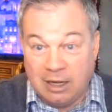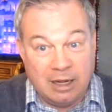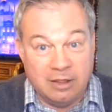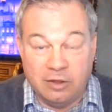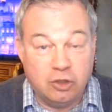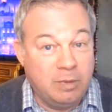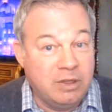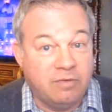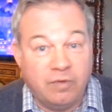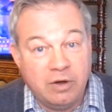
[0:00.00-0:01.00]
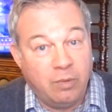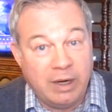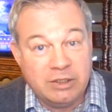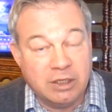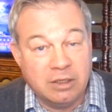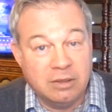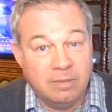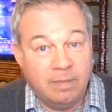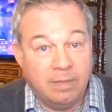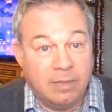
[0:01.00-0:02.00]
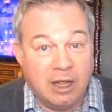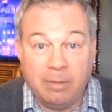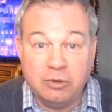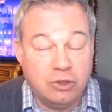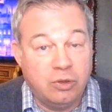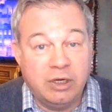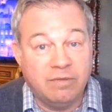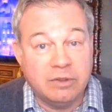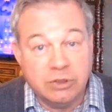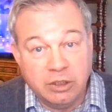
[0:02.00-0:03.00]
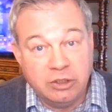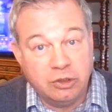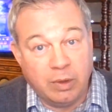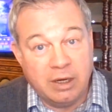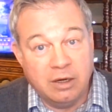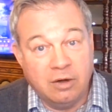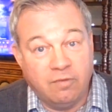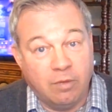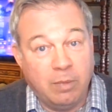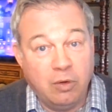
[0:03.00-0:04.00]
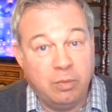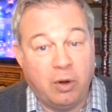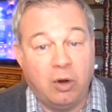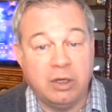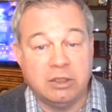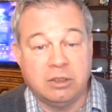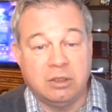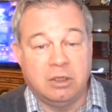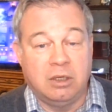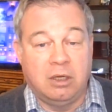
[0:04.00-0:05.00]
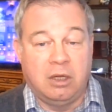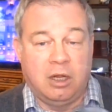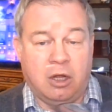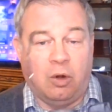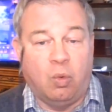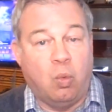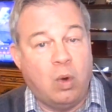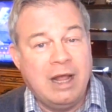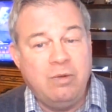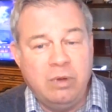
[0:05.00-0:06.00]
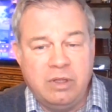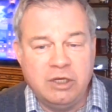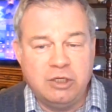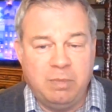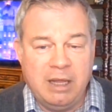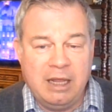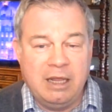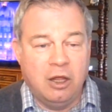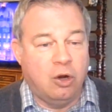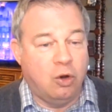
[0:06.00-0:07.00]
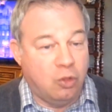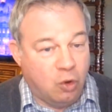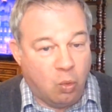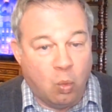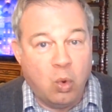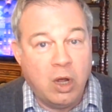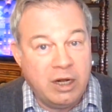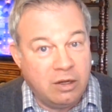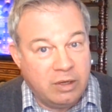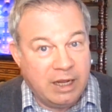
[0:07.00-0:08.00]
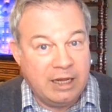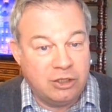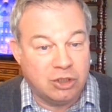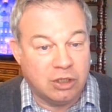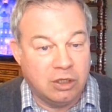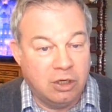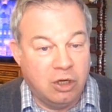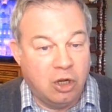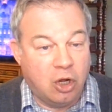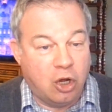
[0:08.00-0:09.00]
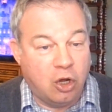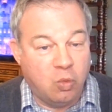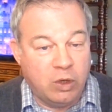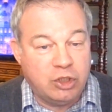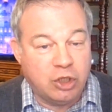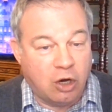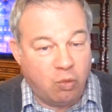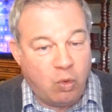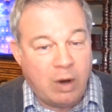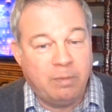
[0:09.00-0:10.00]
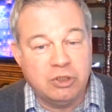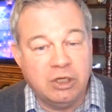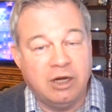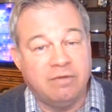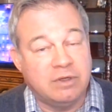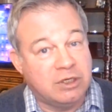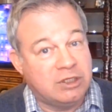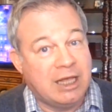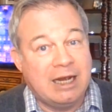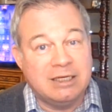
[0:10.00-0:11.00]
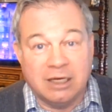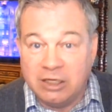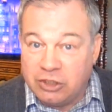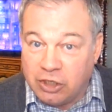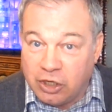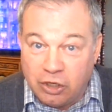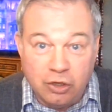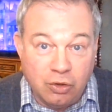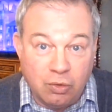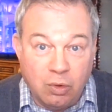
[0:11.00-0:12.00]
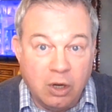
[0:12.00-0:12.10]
this will be the fundraising opportunity of the century for both parties. Why would this be the one occasion on which our representative decided to listen to you